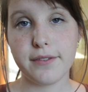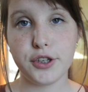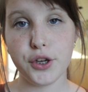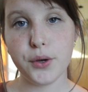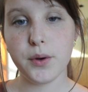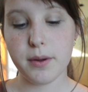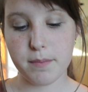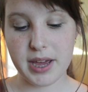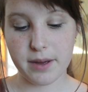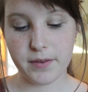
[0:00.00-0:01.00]
I have 2
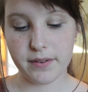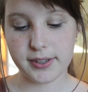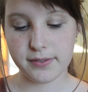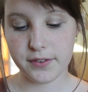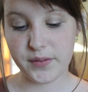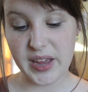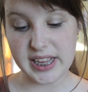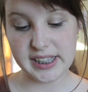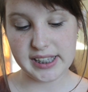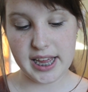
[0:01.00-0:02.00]
makeup favorites for
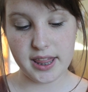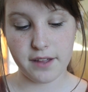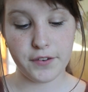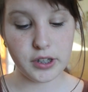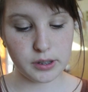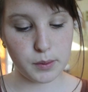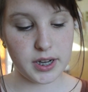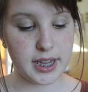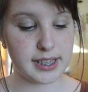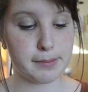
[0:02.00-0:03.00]
face, and the first
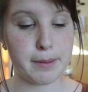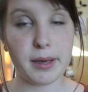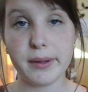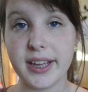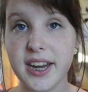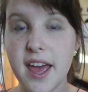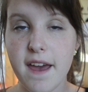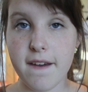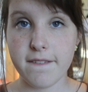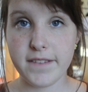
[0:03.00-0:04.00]
one is my Maybelline
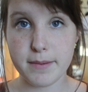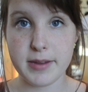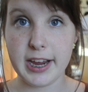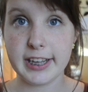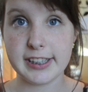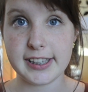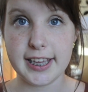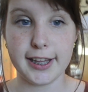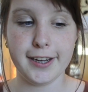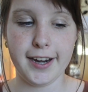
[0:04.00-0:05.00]
Fit Me
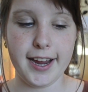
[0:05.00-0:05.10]
Concealer